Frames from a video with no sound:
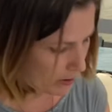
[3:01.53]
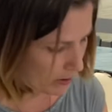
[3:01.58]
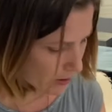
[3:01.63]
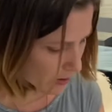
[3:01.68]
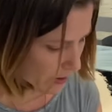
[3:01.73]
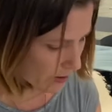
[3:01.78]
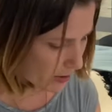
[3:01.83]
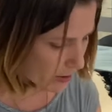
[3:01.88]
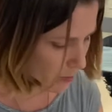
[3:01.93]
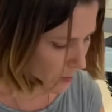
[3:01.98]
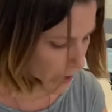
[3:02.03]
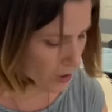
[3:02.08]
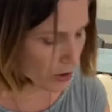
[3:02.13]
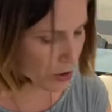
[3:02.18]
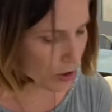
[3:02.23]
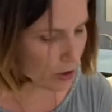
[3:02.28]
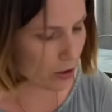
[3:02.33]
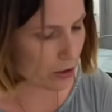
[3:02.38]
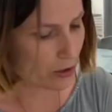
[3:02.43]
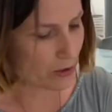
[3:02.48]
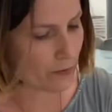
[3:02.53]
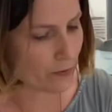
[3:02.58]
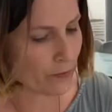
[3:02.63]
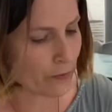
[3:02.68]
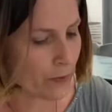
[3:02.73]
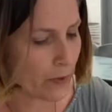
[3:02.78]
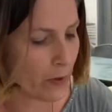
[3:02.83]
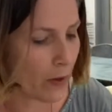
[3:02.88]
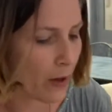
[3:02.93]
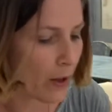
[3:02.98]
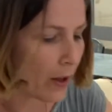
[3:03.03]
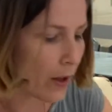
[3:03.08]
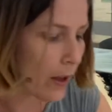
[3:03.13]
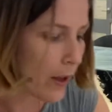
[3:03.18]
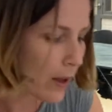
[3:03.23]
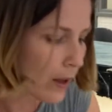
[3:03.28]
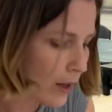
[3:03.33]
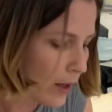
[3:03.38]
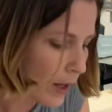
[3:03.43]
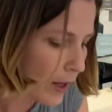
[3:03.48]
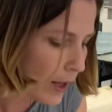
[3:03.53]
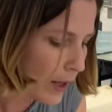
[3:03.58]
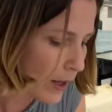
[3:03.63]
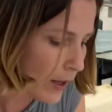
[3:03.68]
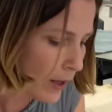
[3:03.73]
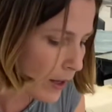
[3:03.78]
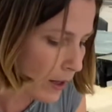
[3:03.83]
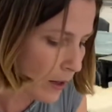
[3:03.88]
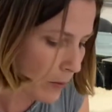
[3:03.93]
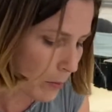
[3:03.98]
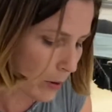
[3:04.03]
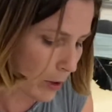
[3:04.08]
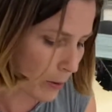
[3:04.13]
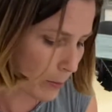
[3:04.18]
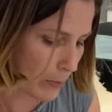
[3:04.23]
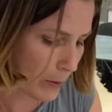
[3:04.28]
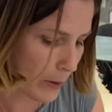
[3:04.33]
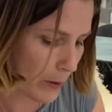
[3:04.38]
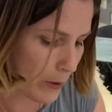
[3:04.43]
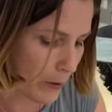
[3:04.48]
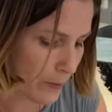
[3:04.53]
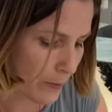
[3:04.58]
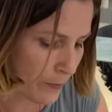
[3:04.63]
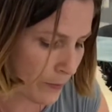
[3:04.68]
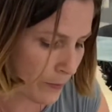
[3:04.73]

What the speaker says: nice and wet too, and pop it on.